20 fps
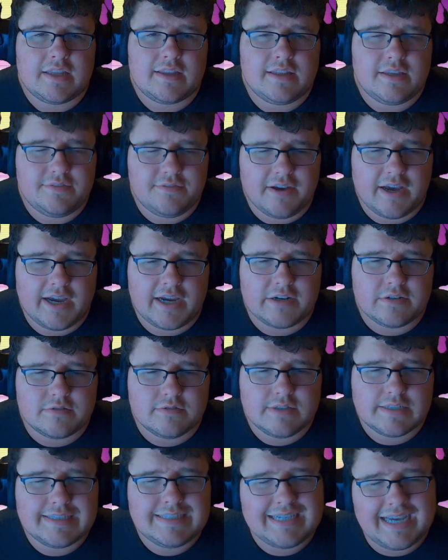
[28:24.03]
the
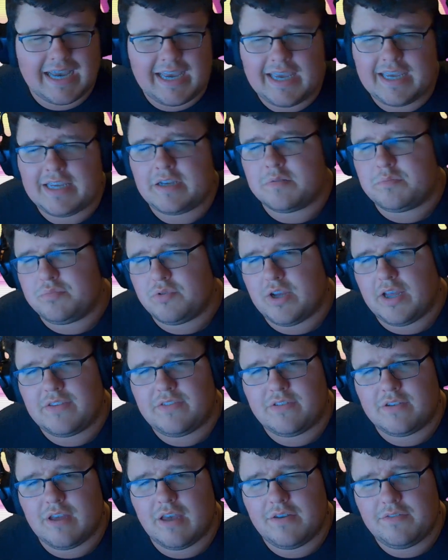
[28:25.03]
final dying
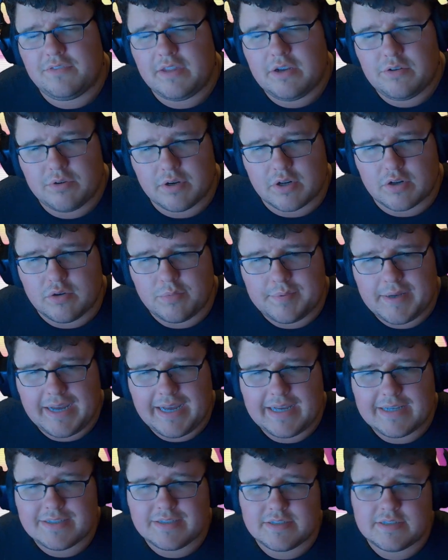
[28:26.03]
breaths of the critical
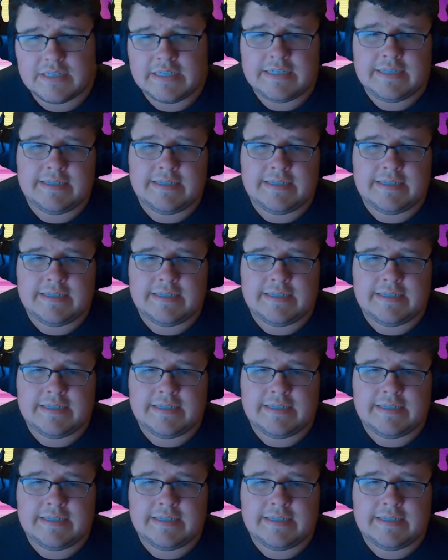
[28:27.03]
pass.